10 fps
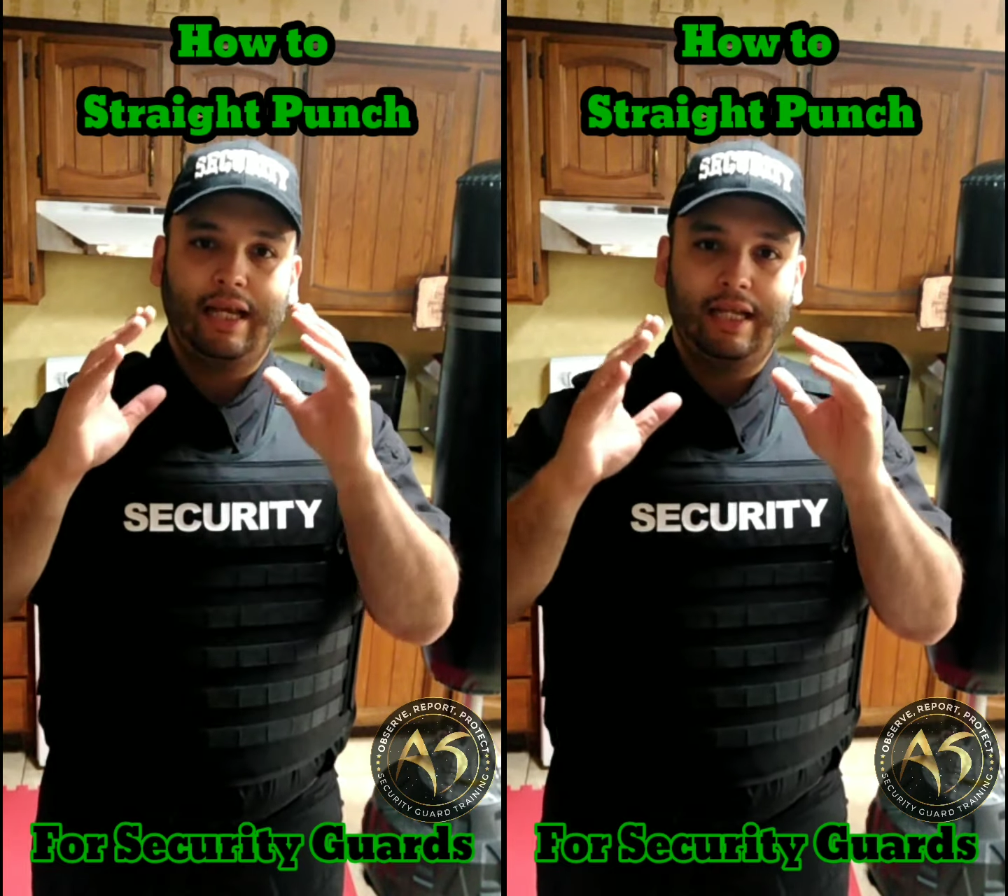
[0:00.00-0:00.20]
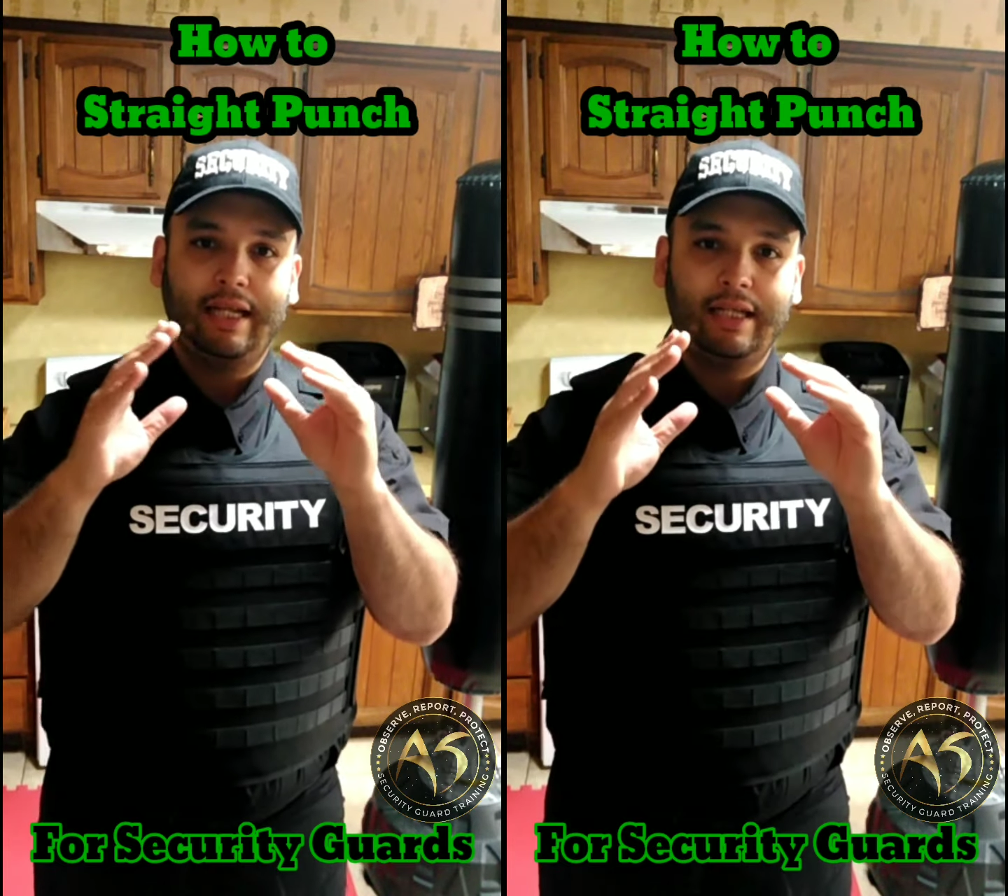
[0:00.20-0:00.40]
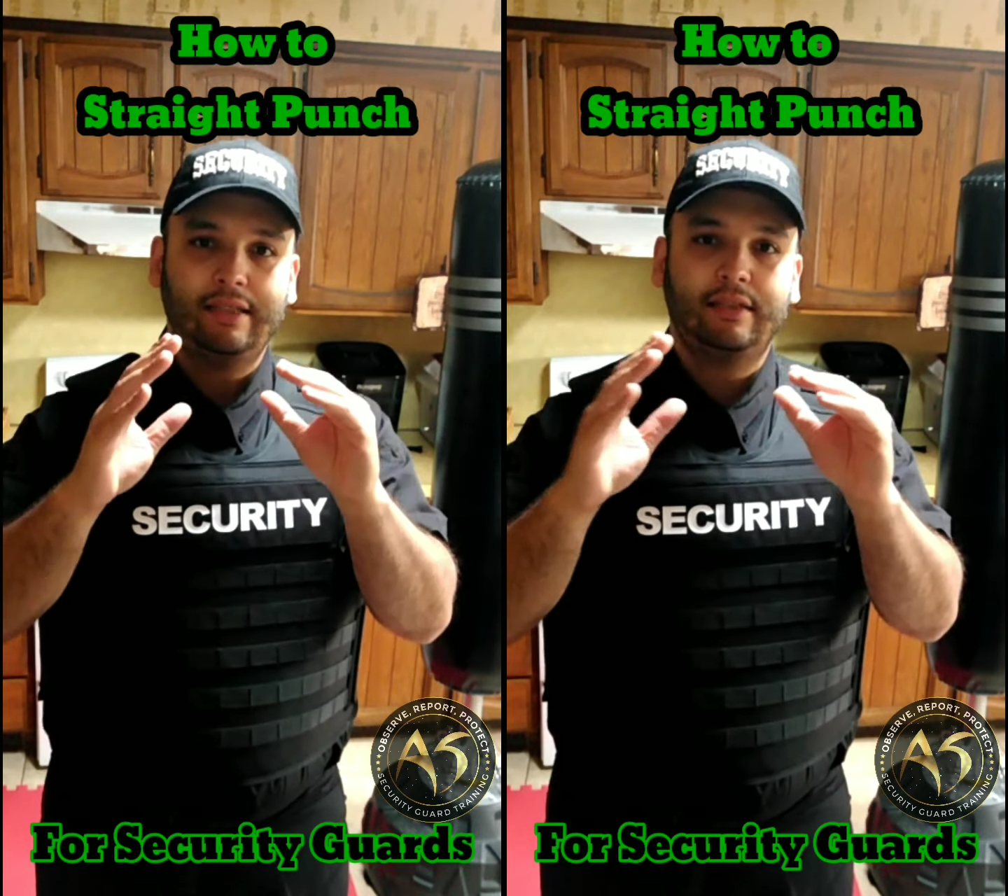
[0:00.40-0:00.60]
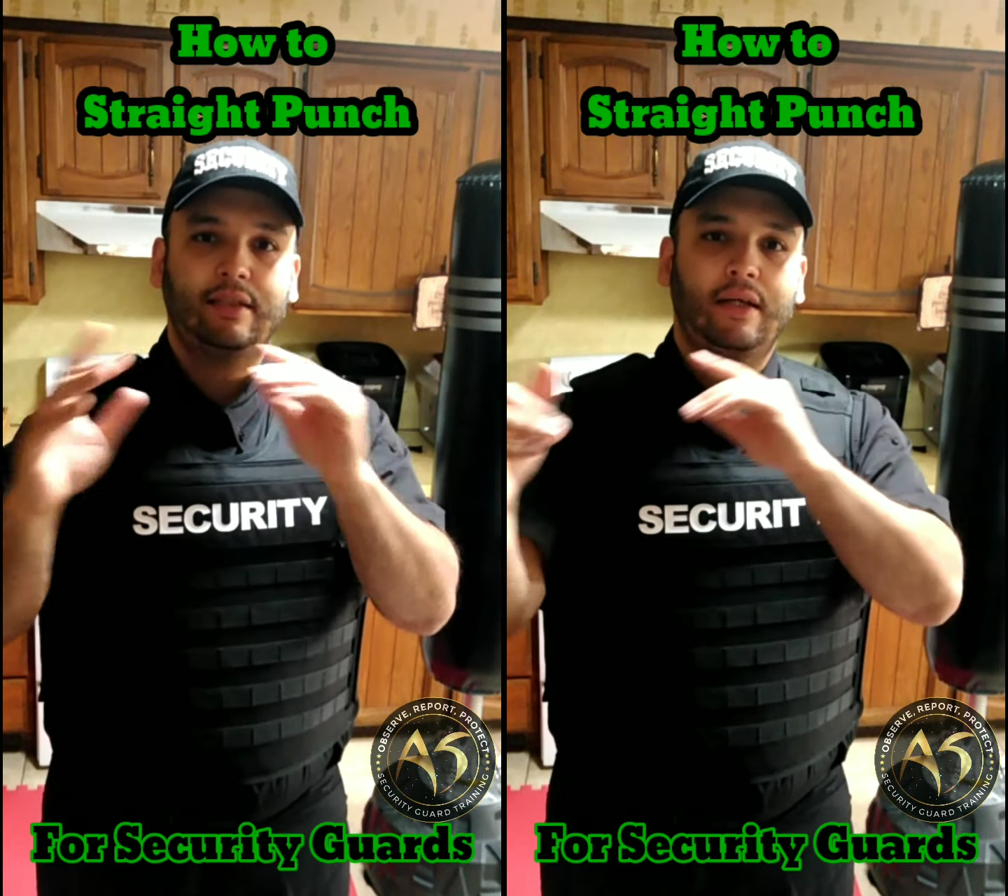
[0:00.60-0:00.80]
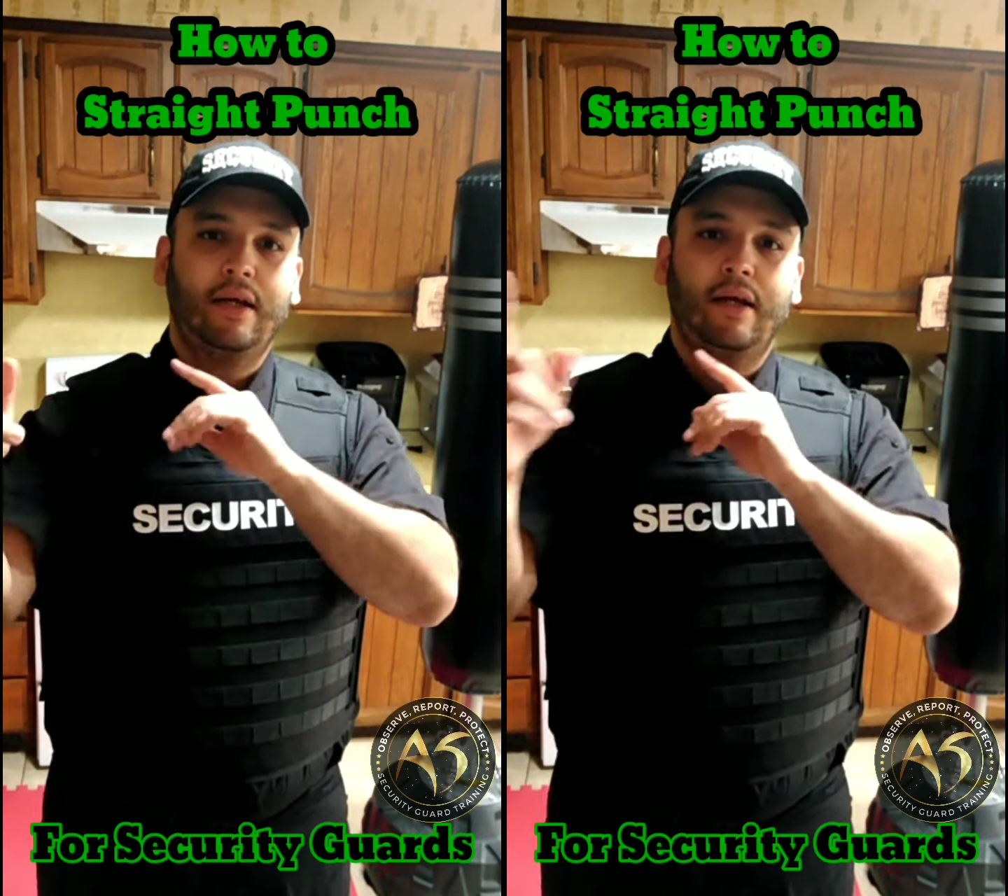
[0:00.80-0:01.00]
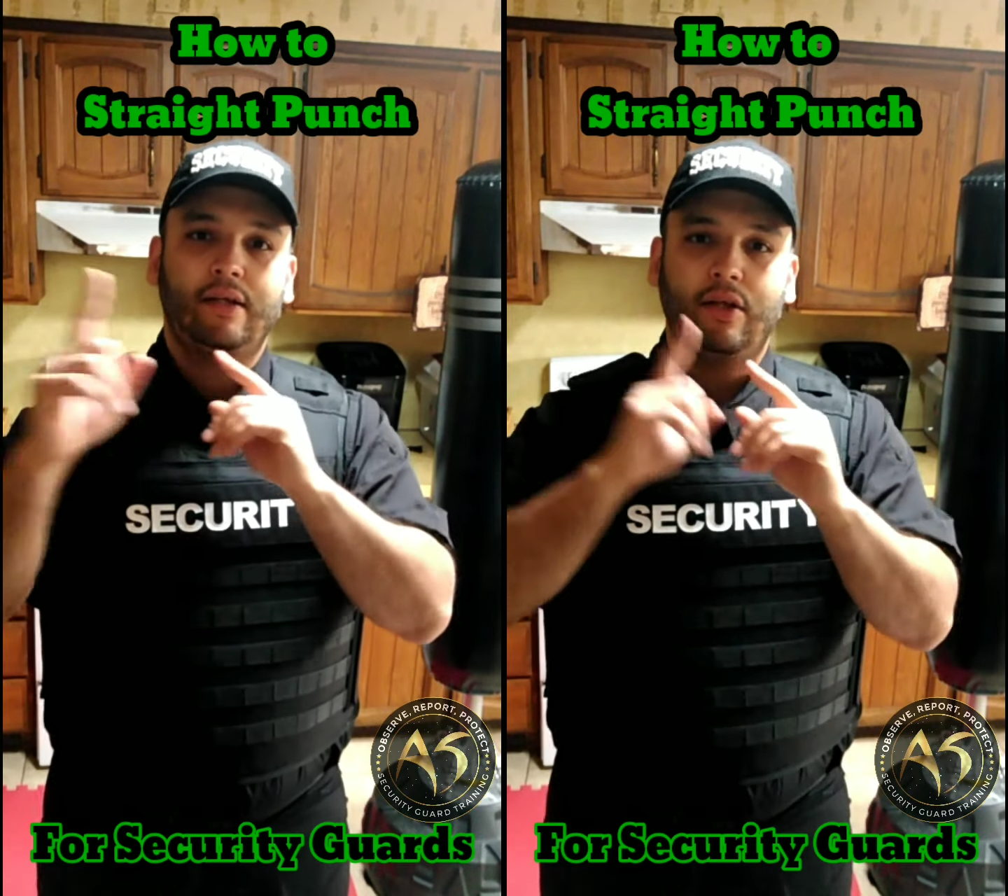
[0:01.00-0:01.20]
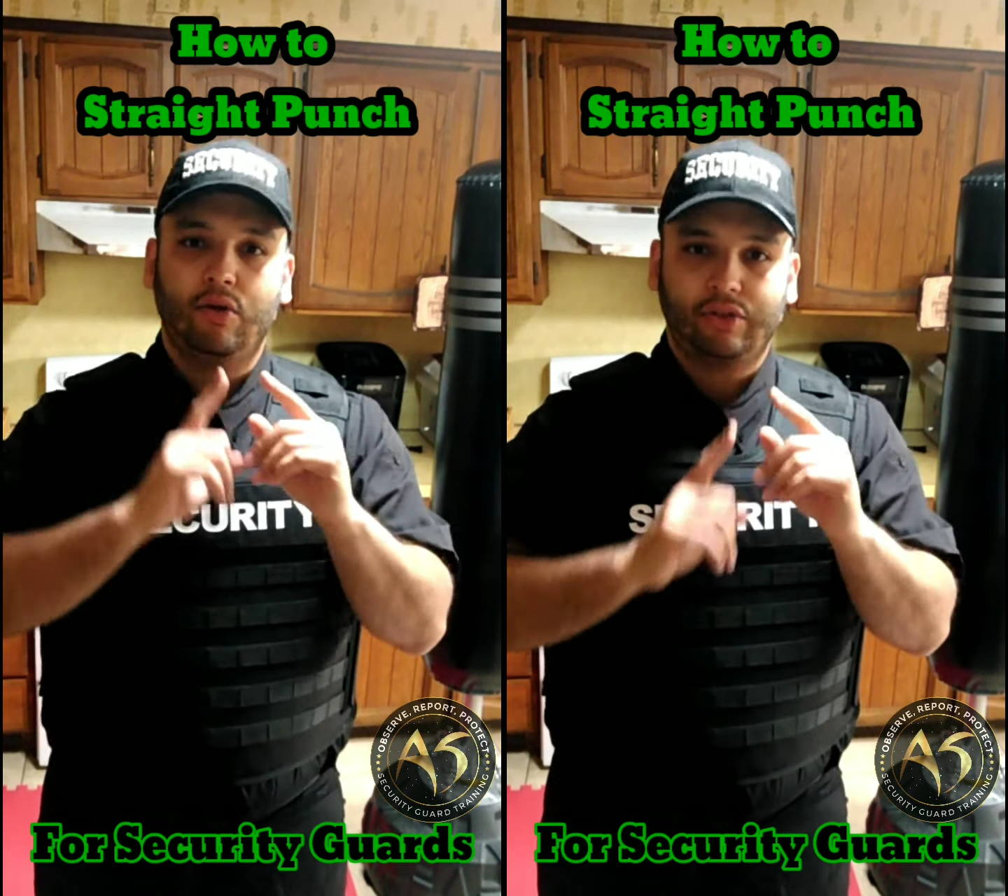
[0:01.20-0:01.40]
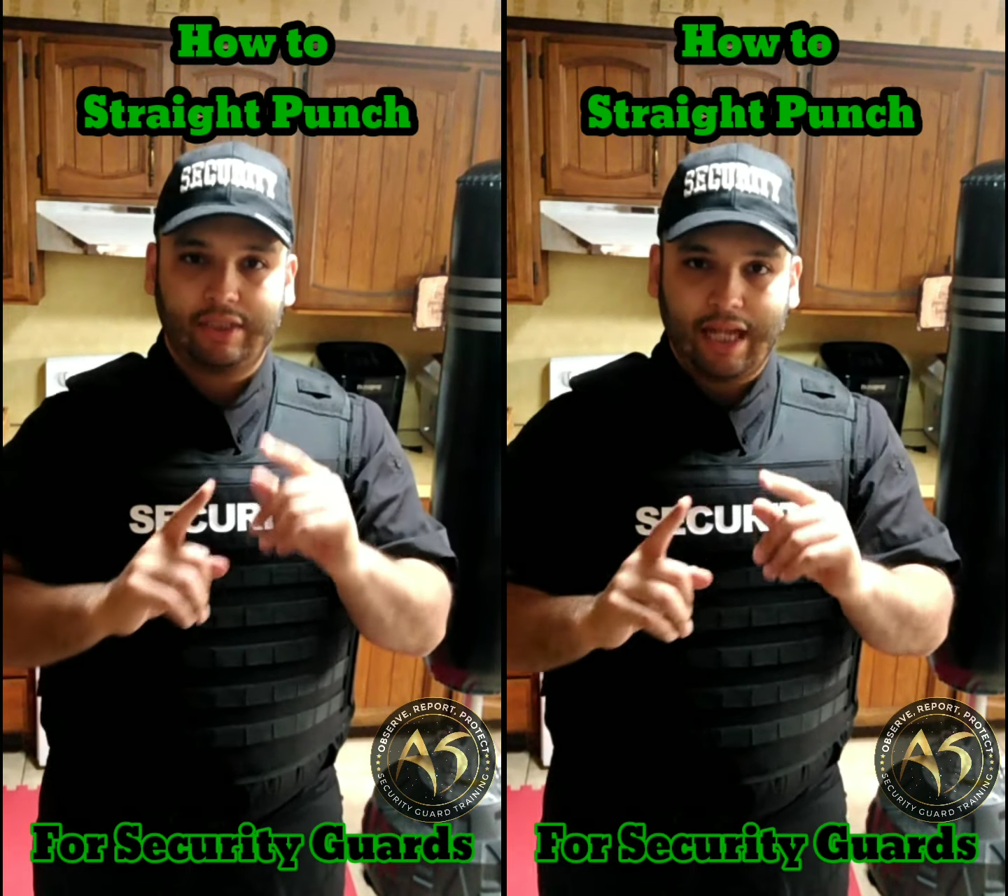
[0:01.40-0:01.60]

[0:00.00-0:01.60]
it is, you know,